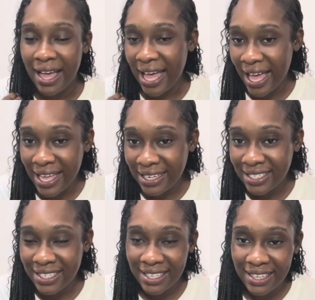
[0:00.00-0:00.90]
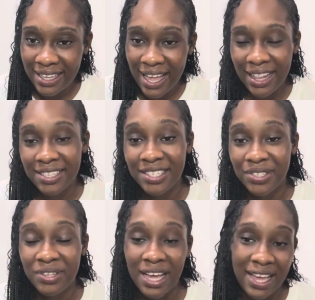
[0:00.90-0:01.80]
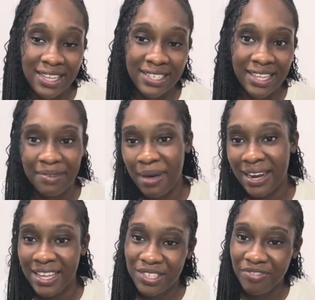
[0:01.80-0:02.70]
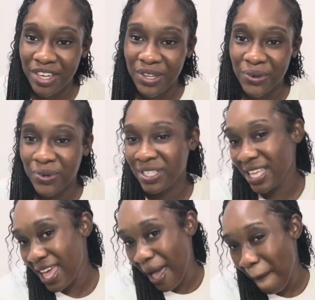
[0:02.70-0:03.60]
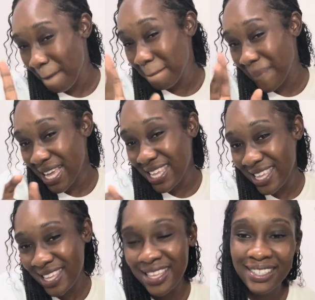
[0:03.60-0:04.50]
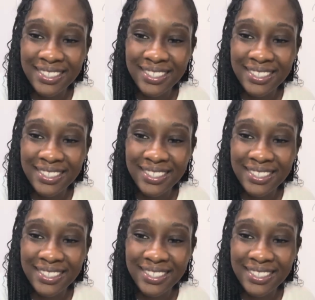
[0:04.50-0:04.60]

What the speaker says: And I'll see you guys in my next video. Bye.